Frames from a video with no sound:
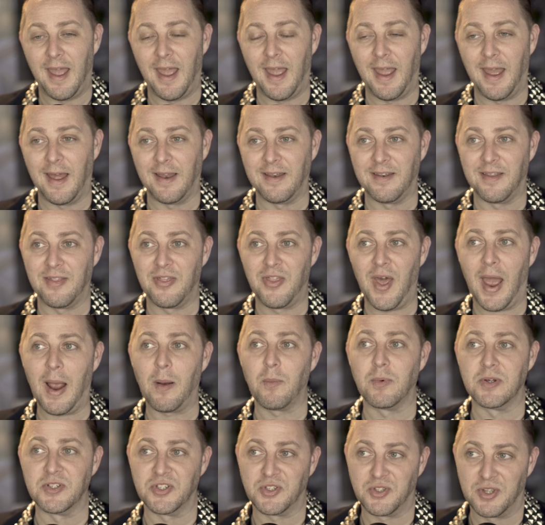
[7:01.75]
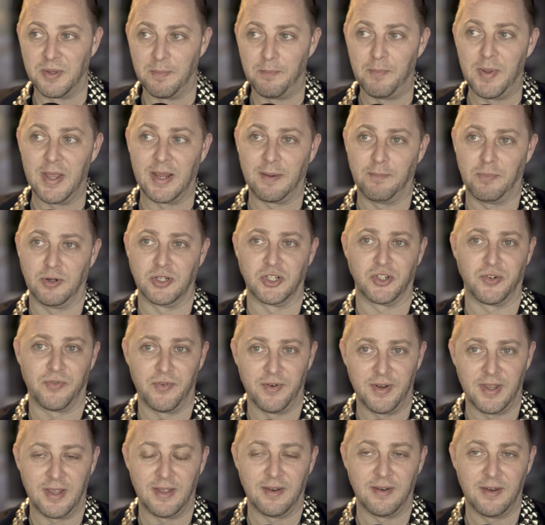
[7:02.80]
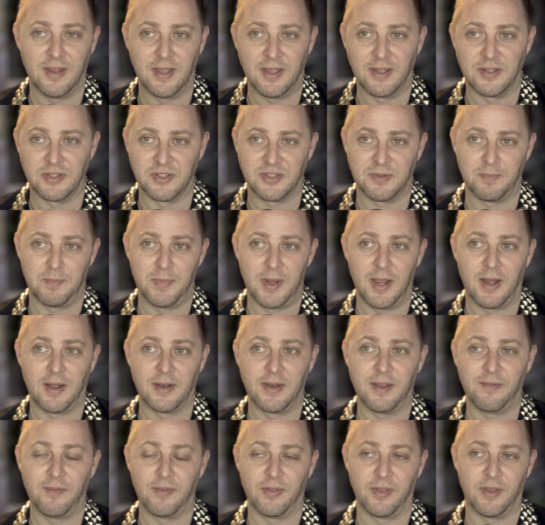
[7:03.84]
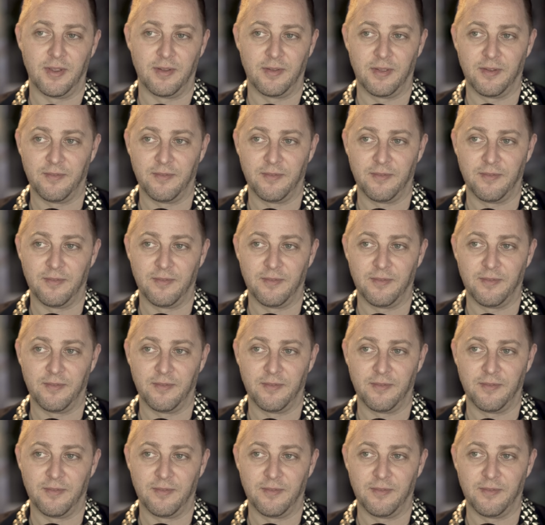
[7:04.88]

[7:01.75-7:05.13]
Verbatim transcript: and that was the big push for D and D is beyond even the,